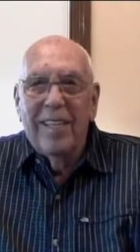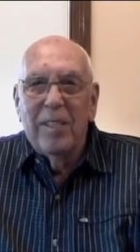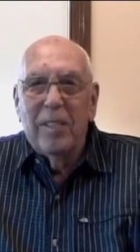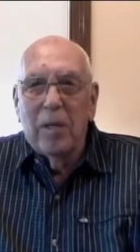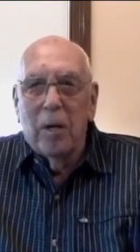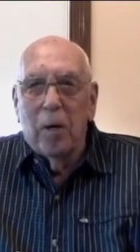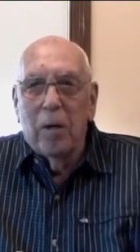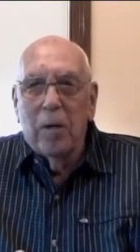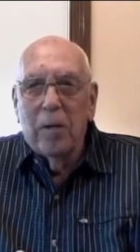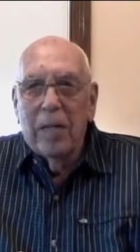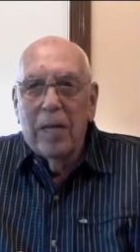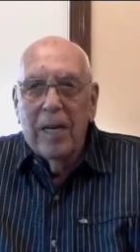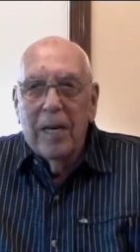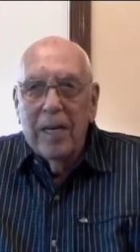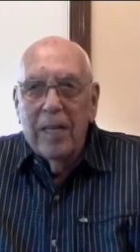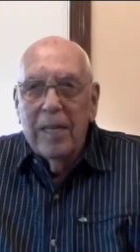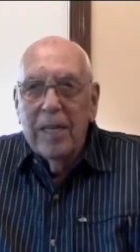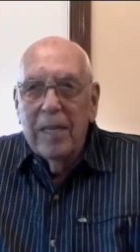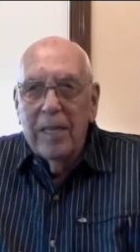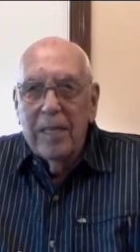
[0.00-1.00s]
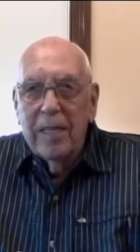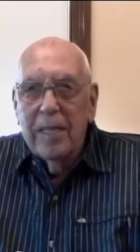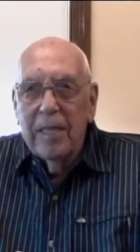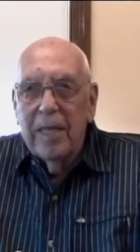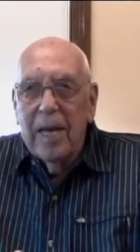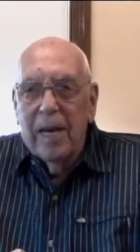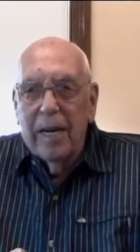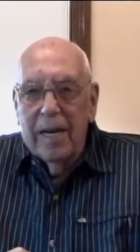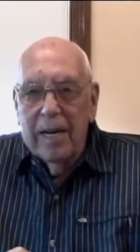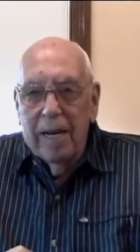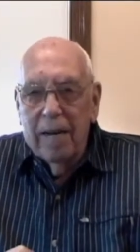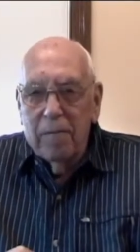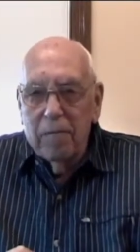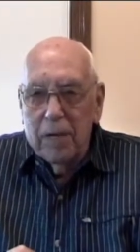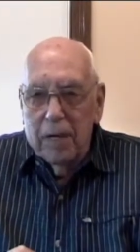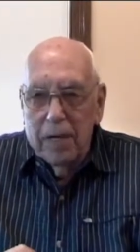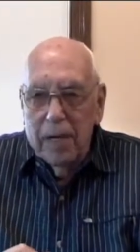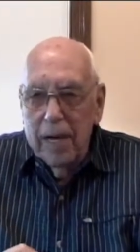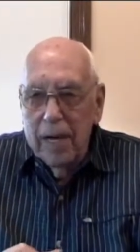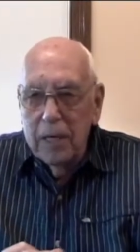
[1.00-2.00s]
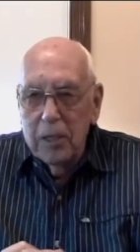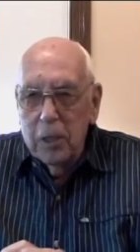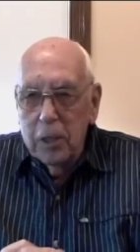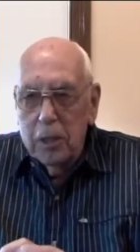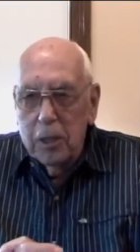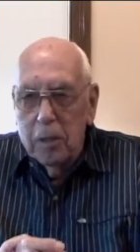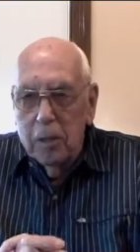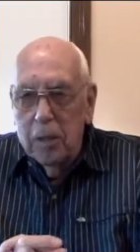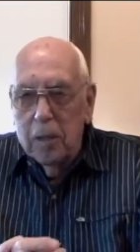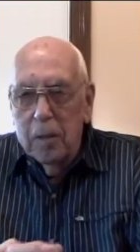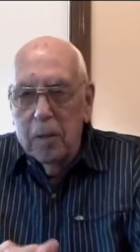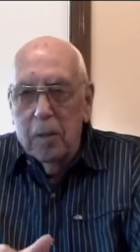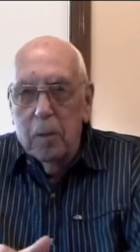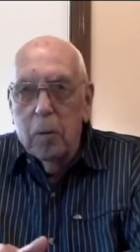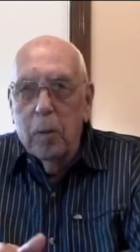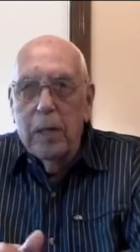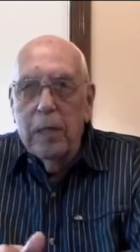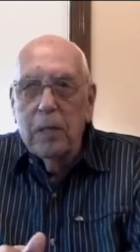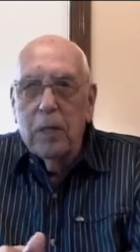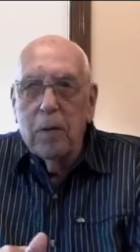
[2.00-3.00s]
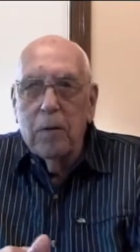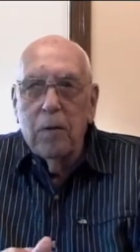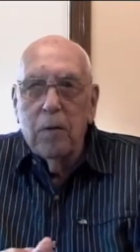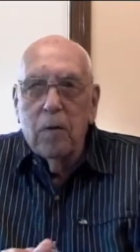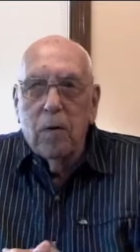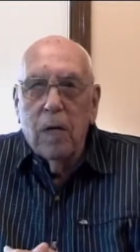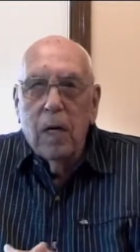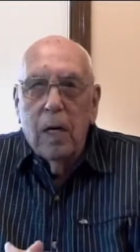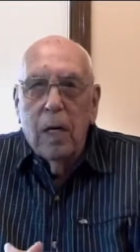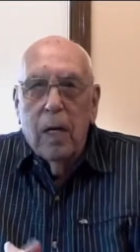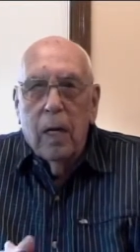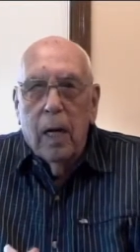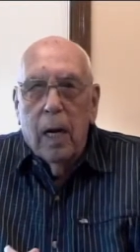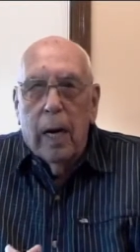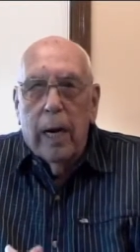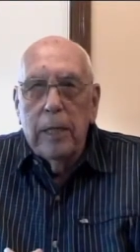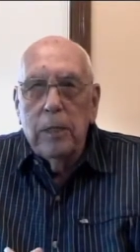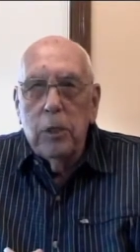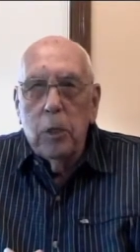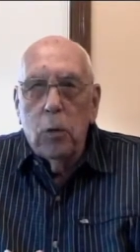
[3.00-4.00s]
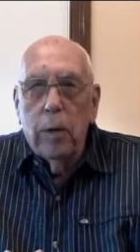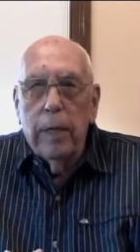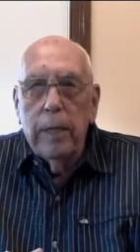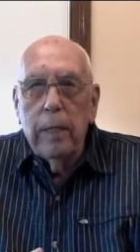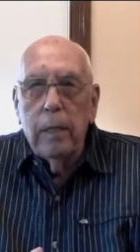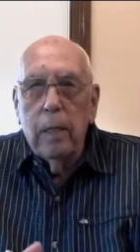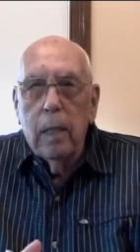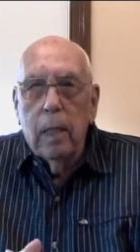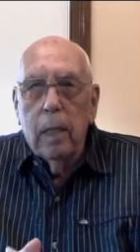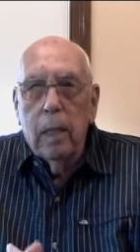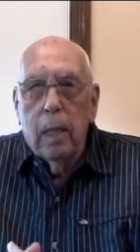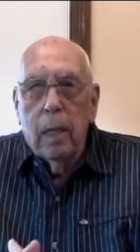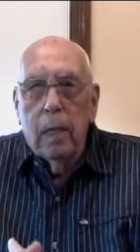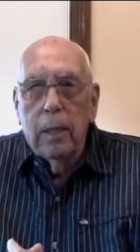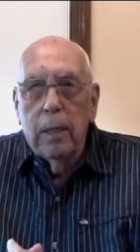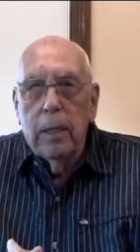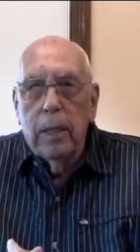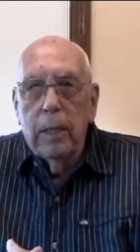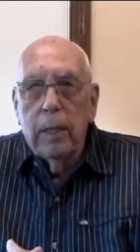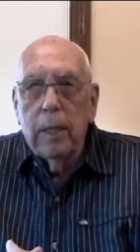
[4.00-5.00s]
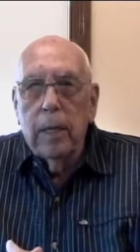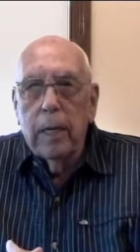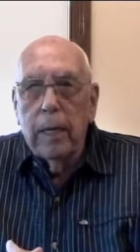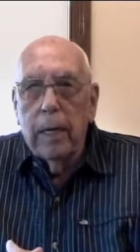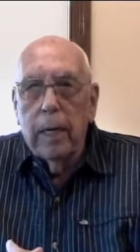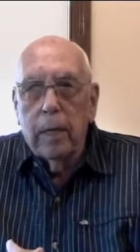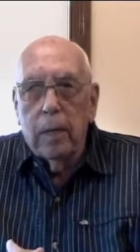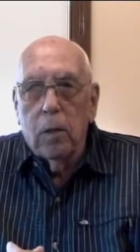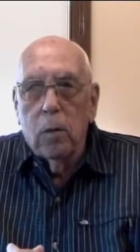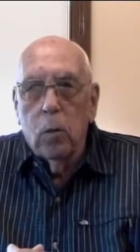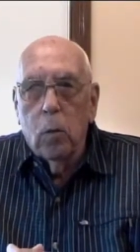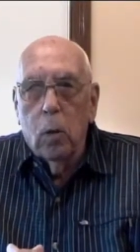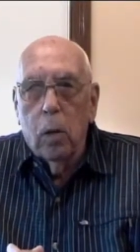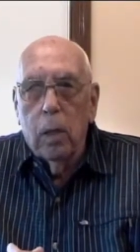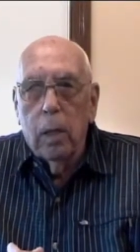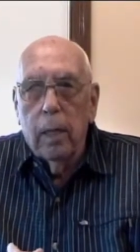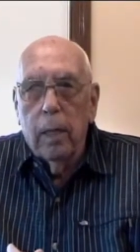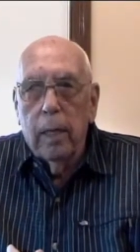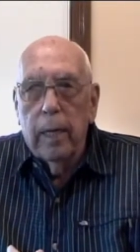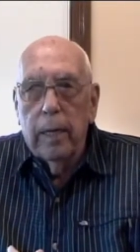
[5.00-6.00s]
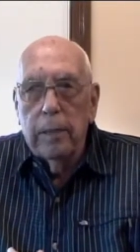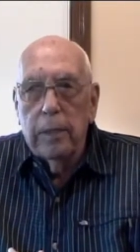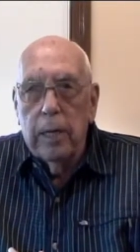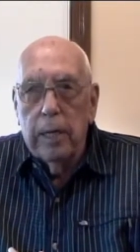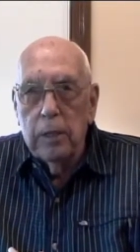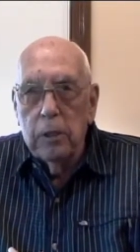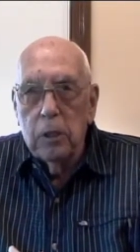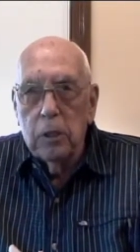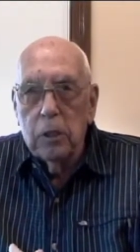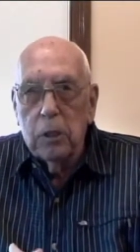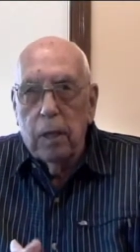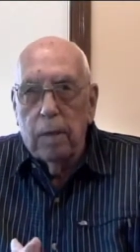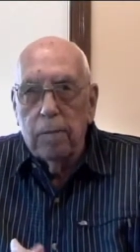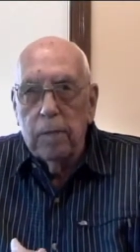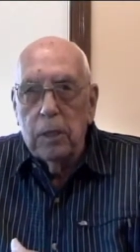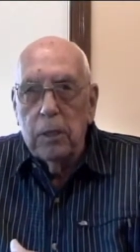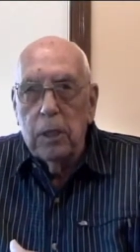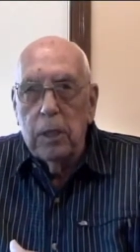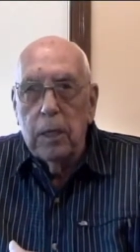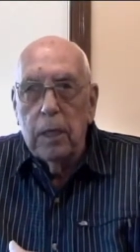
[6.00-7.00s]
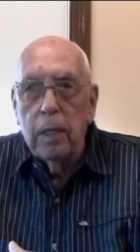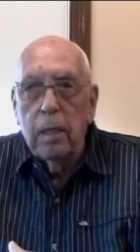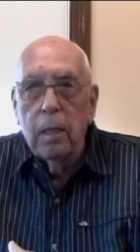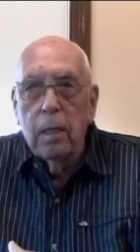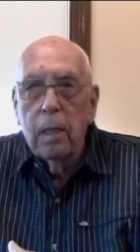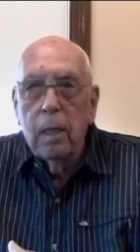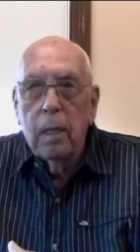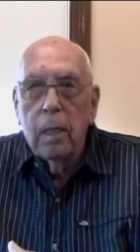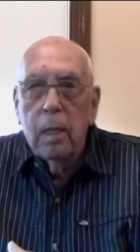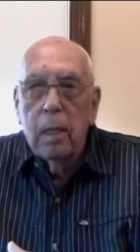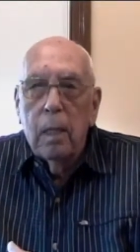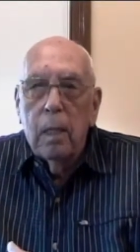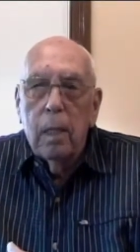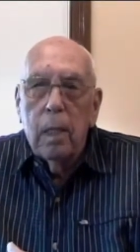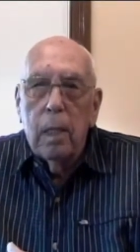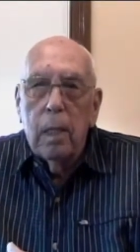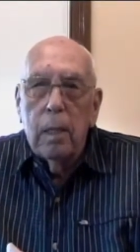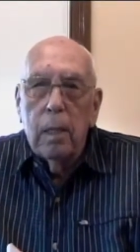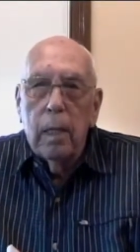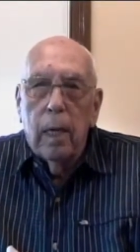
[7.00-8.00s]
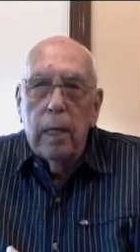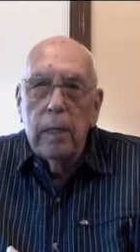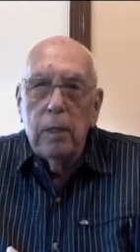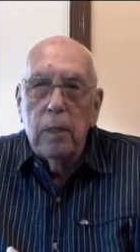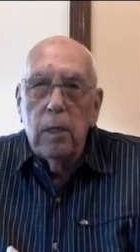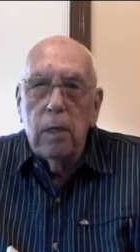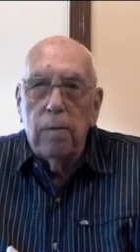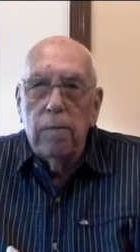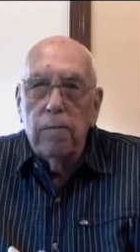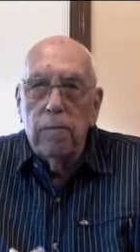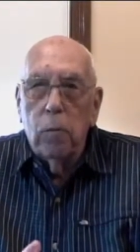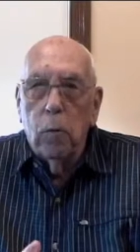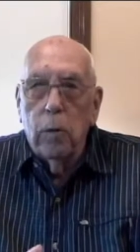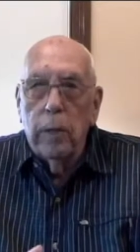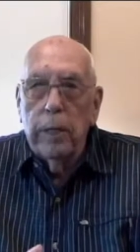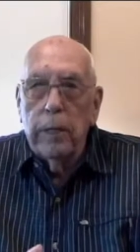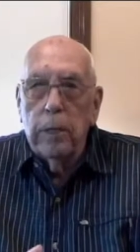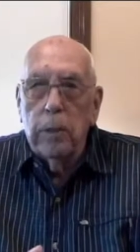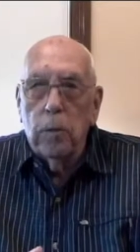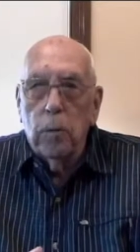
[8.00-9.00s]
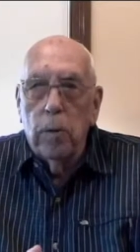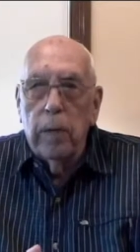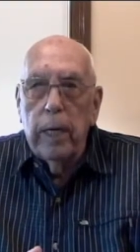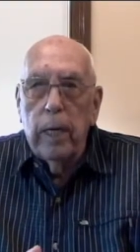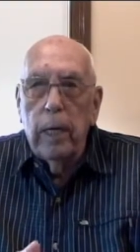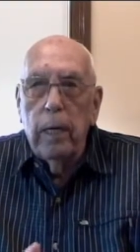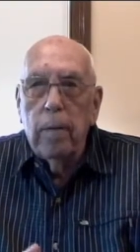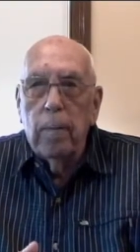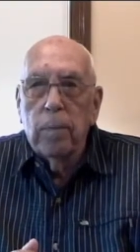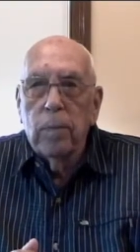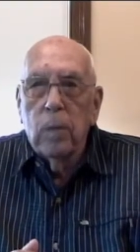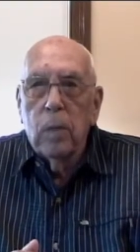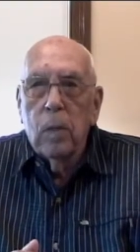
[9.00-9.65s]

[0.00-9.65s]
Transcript: so good reason. That left a logical reason to. I joined the Cadet Corps at the age of 17 in 1943,